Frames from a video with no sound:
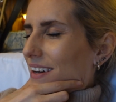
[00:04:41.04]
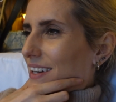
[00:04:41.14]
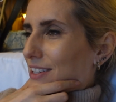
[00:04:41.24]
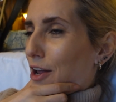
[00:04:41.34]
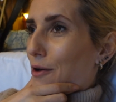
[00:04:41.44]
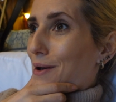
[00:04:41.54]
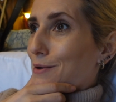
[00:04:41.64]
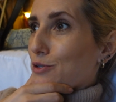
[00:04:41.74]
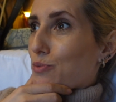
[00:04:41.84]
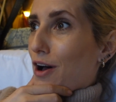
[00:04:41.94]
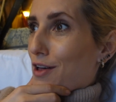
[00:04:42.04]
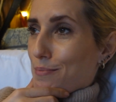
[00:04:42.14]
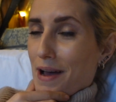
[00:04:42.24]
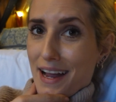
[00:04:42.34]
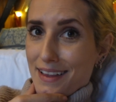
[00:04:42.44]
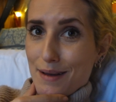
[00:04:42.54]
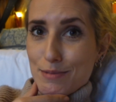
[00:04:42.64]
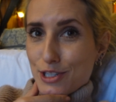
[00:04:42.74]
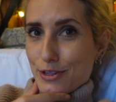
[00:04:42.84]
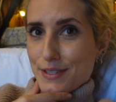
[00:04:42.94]
I don't know, it was worth paying them
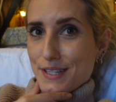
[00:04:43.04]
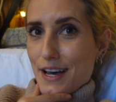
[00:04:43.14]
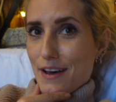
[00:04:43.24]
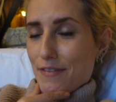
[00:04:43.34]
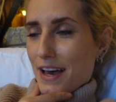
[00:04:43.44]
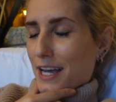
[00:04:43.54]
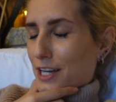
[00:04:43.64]
to do a survey.